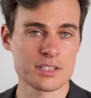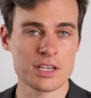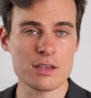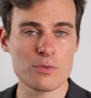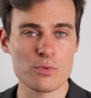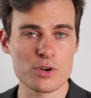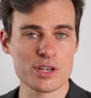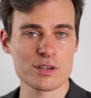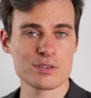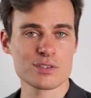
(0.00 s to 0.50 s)
I tell
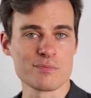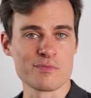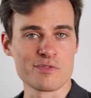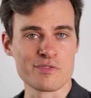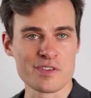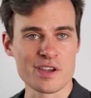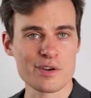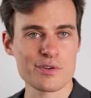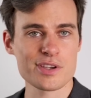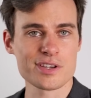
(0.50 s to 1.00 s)
you what else I'm
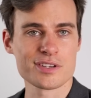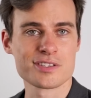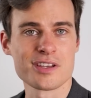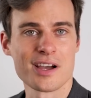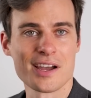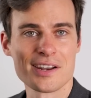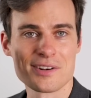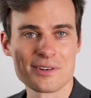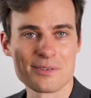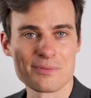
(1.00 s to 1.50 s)
very
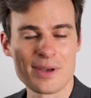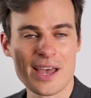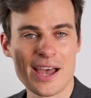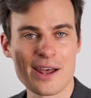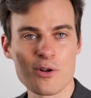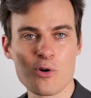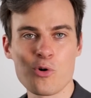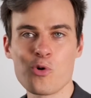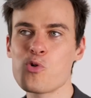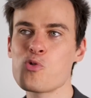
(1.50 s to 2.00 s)
excited
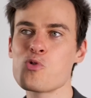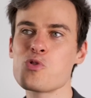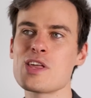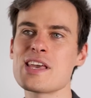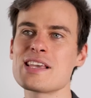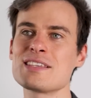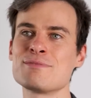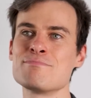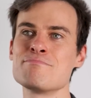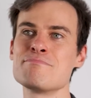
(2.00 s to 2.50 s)
about all
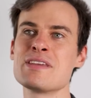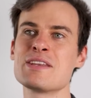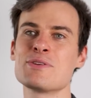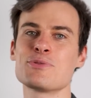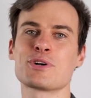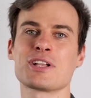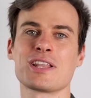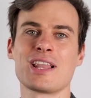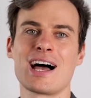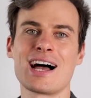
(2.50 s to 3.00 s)
these
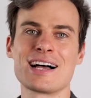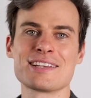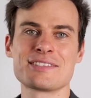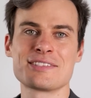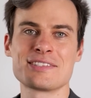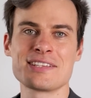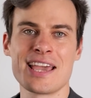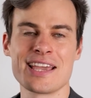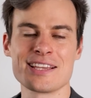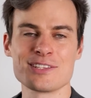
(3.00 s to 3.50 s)
middle
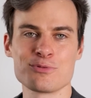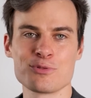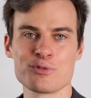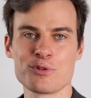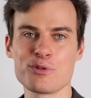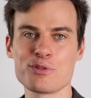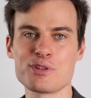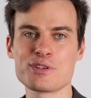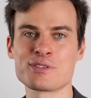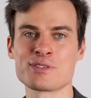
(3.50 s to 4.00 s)
class seats with
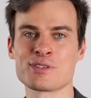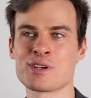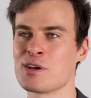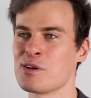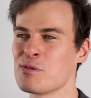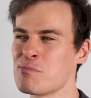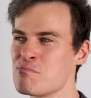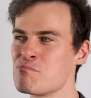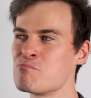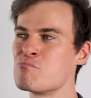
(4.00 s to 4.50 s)
all these
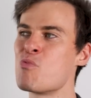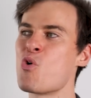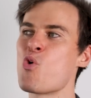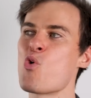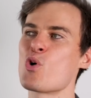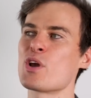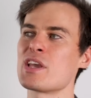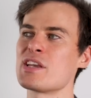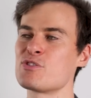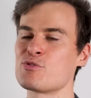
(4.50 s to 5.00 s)

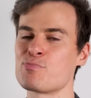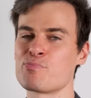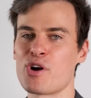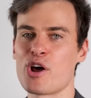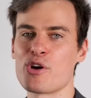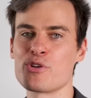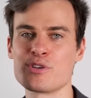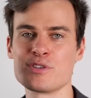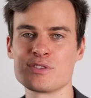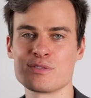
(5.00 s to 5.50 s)
mortgage
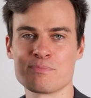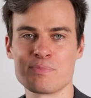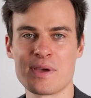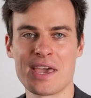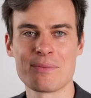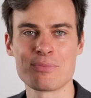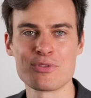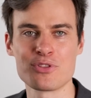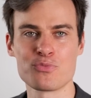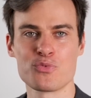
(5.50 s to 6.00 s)
brokers and
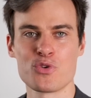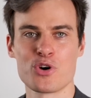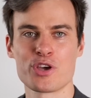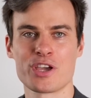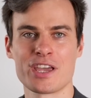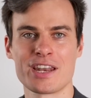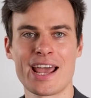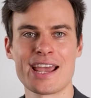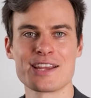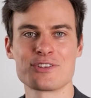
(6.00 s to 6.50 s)
people that
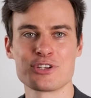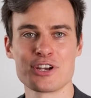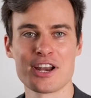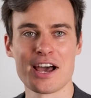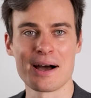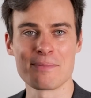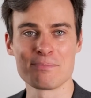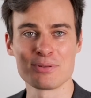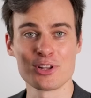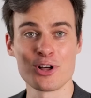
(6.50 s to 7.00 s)
work at
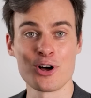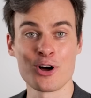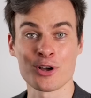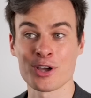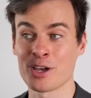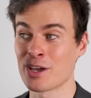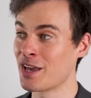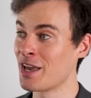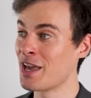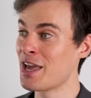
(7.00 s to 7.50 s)
H&R
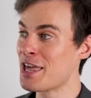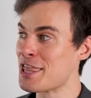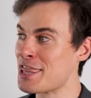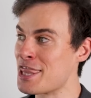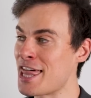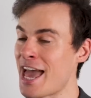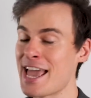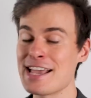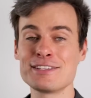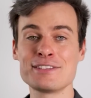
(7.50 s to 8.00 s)
Block.
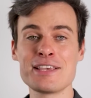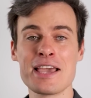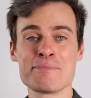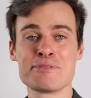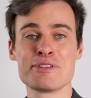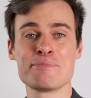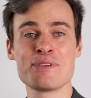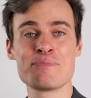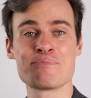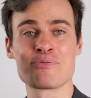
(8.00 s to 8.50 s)
They seem
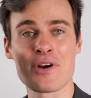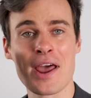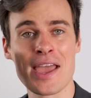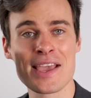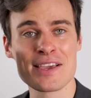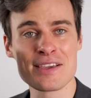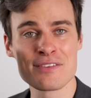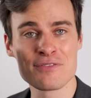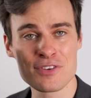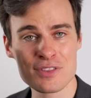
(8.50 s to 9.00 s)
to be
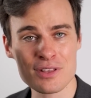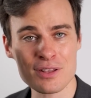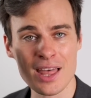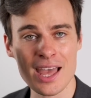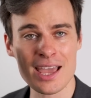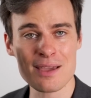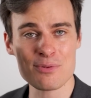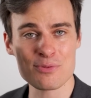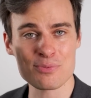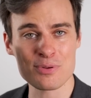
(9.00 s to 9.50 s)
breaking for the
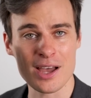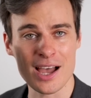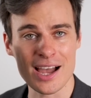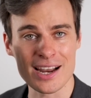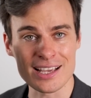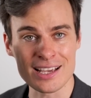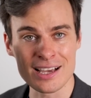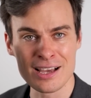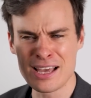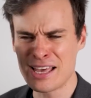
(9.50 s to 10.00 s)
Labour
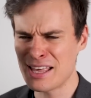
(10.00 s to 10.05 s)
Party.